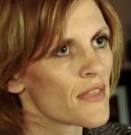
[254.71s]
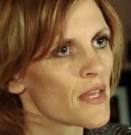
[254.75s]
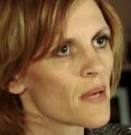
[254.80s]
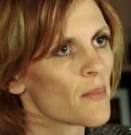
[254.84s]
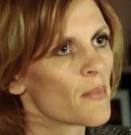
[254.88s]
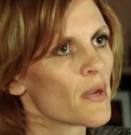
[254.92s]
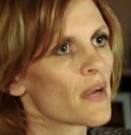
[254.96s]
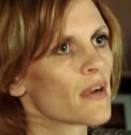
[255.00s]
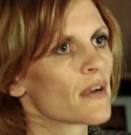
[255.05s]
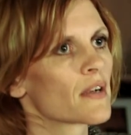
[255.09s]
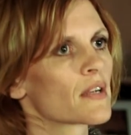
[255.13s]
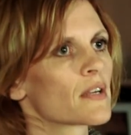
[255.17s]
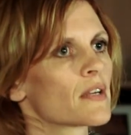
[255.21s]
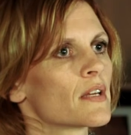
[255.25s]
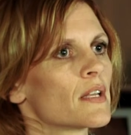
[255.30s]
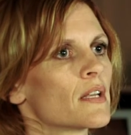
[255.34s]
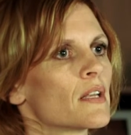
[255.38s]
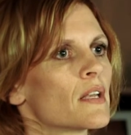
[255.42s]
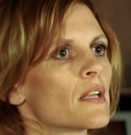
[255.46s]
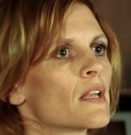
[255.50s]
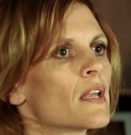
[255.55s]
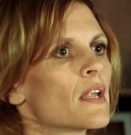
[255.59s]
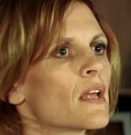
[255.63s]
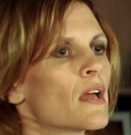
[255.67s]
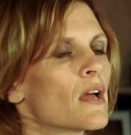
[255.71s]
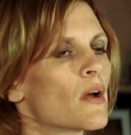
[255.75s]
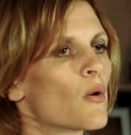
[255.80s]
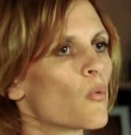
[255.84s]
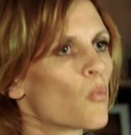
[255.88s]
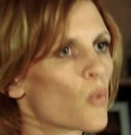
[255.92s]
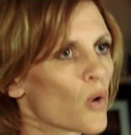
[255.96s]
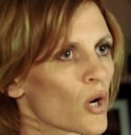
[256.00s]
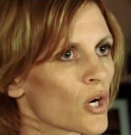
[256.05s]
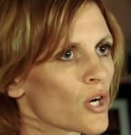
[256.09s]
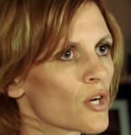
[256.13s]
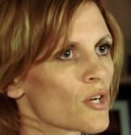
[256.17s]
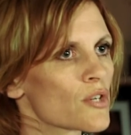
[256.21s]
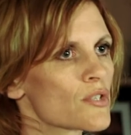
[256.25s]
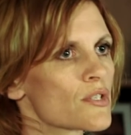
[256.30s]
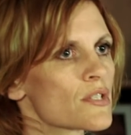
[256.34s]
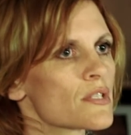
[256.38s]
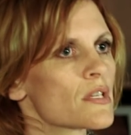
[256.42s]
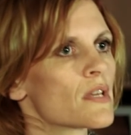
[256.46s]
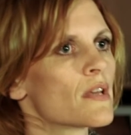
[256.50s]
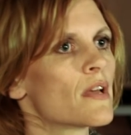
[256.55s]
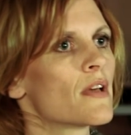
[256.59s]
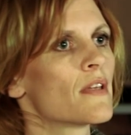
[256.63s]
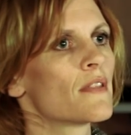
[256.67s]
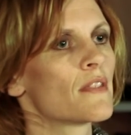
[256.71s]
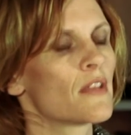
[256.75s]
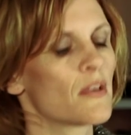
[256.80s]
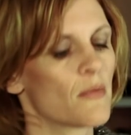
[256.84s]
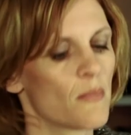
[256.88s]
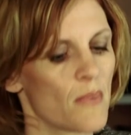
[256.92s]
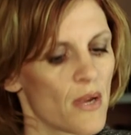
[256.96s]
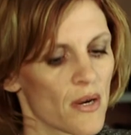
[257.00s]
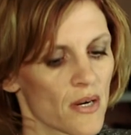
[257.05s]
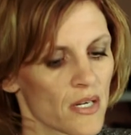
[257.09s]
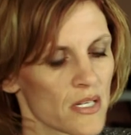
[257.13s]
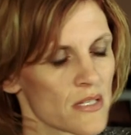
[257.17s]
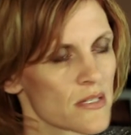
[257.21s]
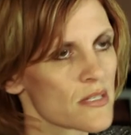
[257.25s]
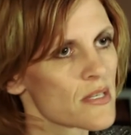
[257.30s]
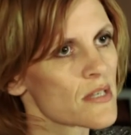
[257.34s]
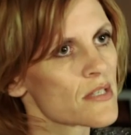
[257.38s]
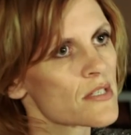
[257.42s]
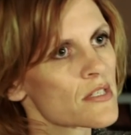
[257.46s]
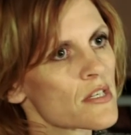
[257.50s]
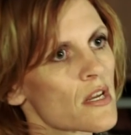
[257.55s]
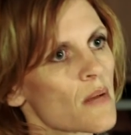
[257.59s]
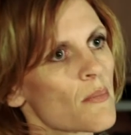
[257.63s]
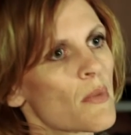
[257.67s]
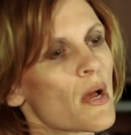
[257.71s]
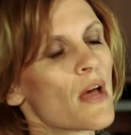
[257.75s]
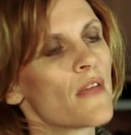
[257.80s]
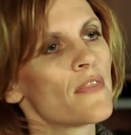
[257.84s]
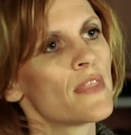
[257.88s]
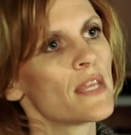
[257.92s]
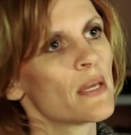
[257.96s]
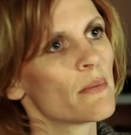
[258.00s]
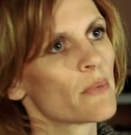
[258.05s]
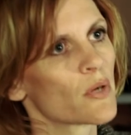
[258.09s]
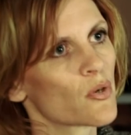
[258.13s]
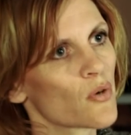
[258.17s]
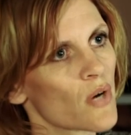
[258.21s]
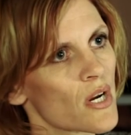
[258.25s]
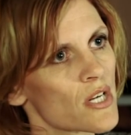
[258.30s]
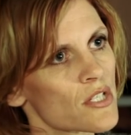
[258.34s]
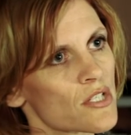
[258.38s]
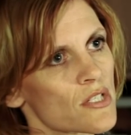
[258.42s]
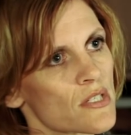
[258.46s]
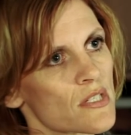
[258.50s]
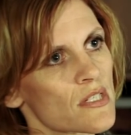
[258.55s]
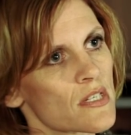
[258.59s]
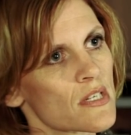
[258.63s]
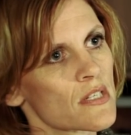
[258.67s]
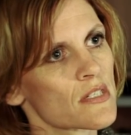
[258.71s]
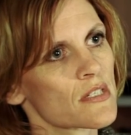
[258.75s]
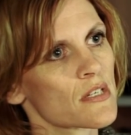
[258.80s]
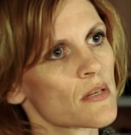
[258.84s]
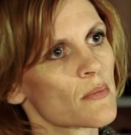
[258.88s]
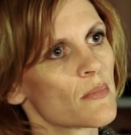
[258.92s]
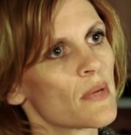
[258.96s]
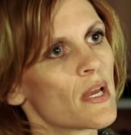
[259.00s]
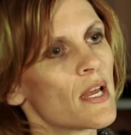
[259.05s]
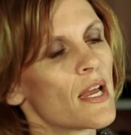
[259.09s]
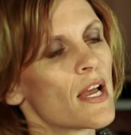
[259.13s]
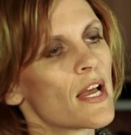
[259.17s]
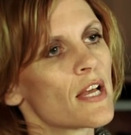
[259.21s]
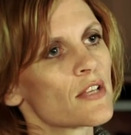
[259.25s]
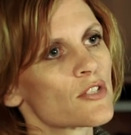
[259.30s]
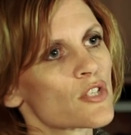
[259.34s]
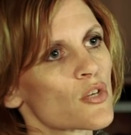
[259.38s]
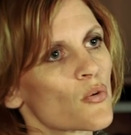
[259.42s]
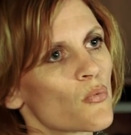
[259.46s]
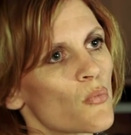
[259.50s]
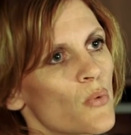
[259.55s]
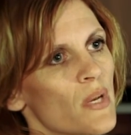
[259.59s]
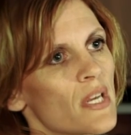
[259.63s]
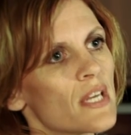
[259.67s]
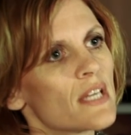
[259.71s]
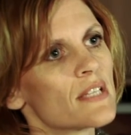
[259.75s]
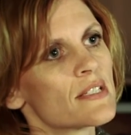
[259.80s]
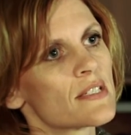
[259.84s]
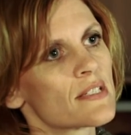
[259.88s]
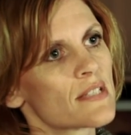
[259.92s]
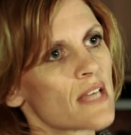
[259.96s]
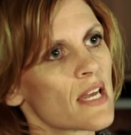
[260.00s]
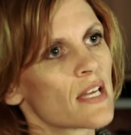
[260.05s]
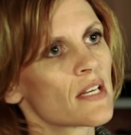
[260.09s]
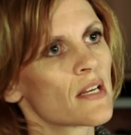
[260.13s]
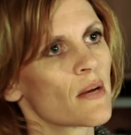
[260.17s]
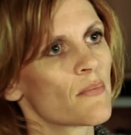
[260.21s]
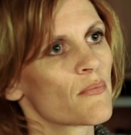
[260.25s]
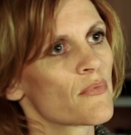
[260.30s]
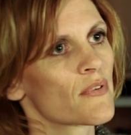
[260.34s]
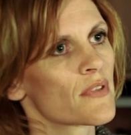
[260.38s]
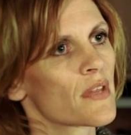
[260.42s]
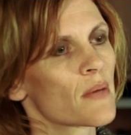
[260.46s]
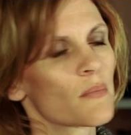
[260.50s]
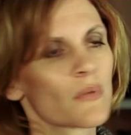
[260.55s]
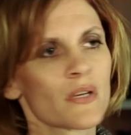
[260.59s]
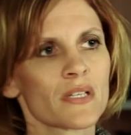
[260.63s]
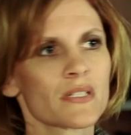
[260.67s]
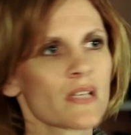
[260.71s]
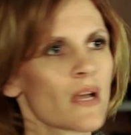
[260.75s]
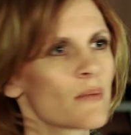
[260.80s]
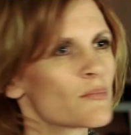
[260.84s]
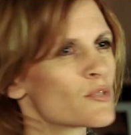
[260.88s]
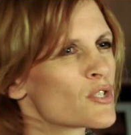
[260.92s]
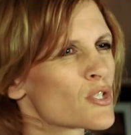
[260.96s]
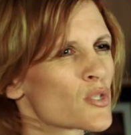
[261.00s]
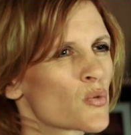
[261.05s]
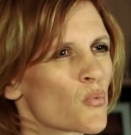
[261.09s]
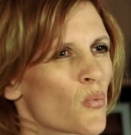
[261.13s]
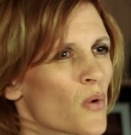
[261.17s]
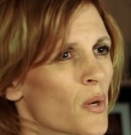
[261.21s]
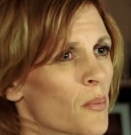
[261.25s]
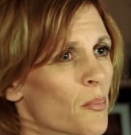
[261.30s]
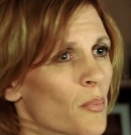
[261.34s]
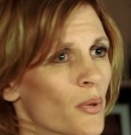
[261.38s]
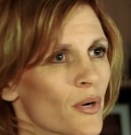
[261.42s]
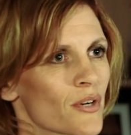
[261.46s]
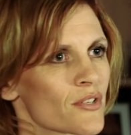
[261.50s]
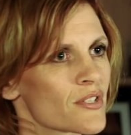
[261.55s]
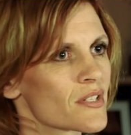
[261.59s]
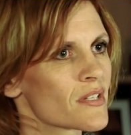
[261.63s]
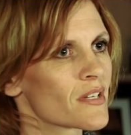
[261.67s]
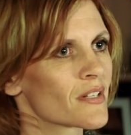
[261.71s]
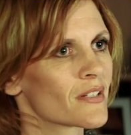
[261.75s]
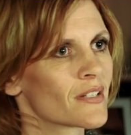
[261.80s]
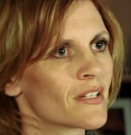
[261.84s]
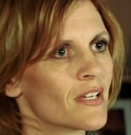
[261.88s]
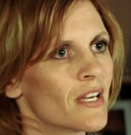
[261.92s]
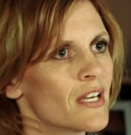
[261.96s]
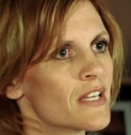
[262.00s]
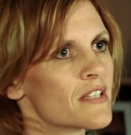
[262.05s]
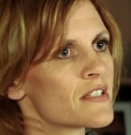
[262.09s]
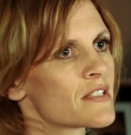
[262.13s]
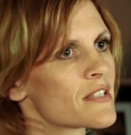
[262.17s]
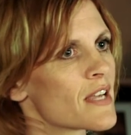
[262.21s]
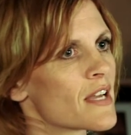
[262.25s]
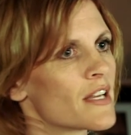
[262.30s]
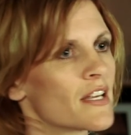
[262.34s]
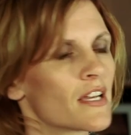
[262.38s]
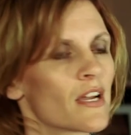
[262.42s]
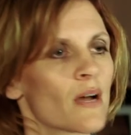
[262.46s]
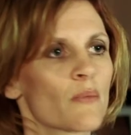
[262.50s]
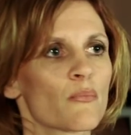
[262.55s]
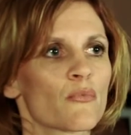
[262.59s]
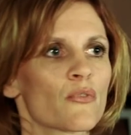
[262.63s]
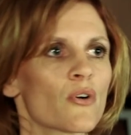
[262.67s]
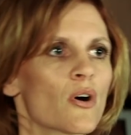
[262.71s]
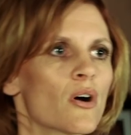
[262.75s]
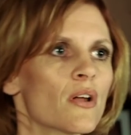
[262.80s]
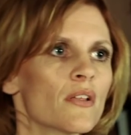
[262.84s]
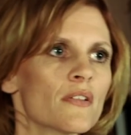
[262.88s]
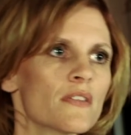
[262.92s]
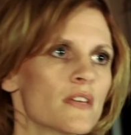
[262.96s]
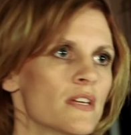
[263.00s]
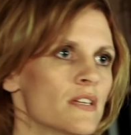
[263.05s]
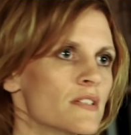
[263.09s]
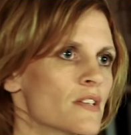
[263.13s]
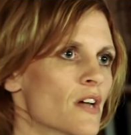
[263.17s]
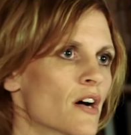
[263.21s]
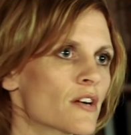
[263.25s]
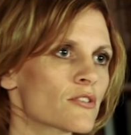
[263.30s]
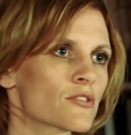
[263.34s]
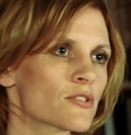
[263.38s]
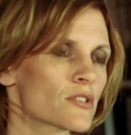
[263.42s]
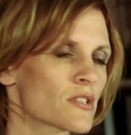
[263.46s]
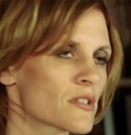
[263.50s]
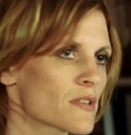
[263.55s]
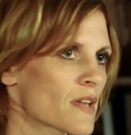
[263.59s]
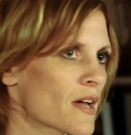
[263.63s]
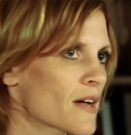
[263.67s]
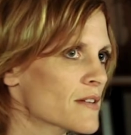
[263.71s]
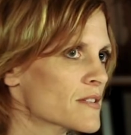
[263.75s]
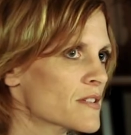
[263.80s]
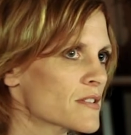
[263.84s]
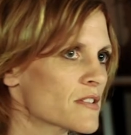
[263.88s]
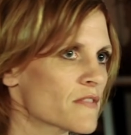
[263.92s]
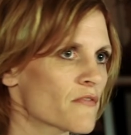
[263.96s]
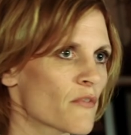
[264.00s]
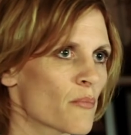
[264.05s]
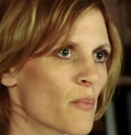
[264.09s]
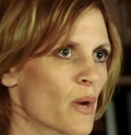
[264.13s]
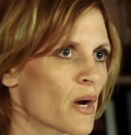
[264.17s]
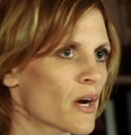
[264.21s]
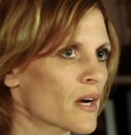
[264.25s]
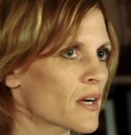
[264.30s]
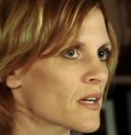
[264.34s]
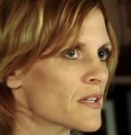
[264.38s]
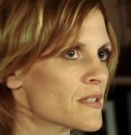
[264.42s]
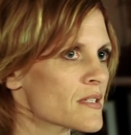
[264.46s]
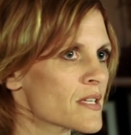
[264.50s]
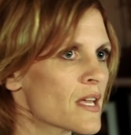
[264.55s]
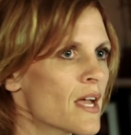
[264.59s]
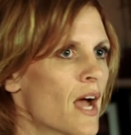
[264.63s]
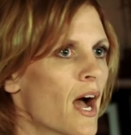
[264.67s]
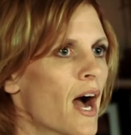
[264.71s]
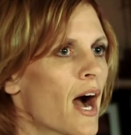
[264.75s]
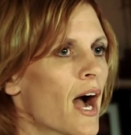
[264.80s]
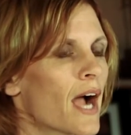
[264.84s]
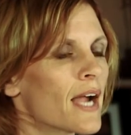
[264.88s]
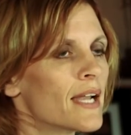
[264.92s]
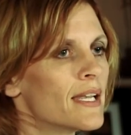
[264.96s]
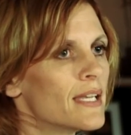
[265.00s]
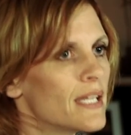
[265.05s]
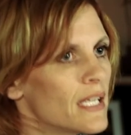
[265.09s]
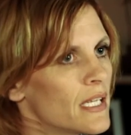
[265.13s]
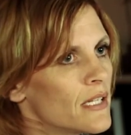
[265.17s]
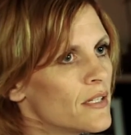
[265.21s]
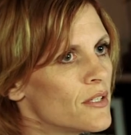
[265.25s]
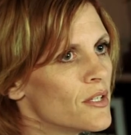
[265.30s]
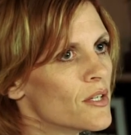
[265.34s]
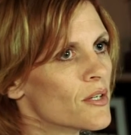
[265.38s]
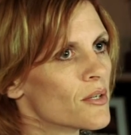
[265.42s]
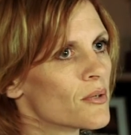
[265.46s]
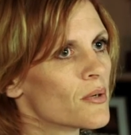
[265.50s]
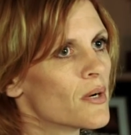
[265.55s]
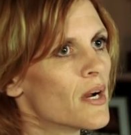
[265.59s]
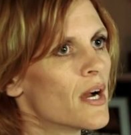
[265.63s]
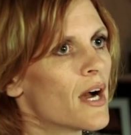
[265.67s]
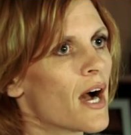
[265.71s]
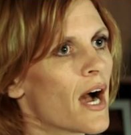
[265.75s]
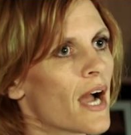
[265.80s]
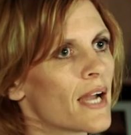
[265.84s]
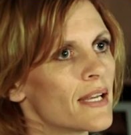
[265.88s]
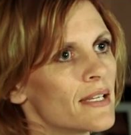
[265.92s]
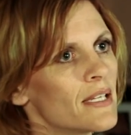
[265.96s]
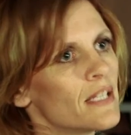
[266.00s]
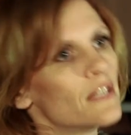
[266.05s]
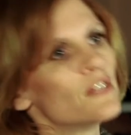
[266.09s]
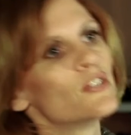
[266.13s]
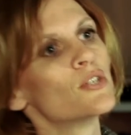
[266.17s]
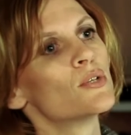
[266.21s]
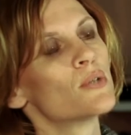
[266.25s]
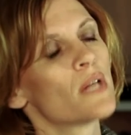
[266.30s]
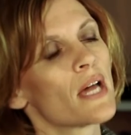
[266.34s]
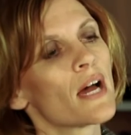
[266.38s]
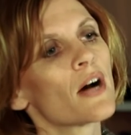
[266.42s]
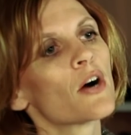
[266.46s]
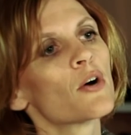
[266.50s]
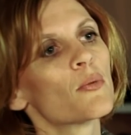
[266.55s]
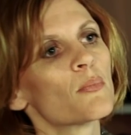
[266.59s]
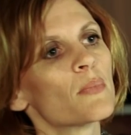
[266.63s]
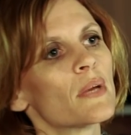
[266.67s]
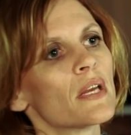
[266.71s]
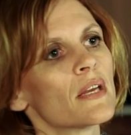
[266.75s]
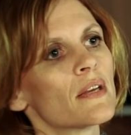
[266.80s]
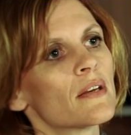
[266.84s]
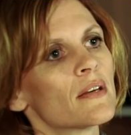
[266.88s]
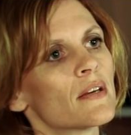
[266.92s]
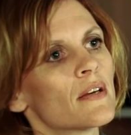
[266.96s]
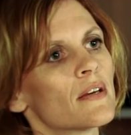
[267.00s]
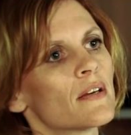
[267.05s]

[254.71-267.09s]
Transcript: the American workers, the American system, the immigration system, and so we can stand up for them, because I'm just one person standing up for all of these hundreds of thousands of Americans. I need you. I need you to help me.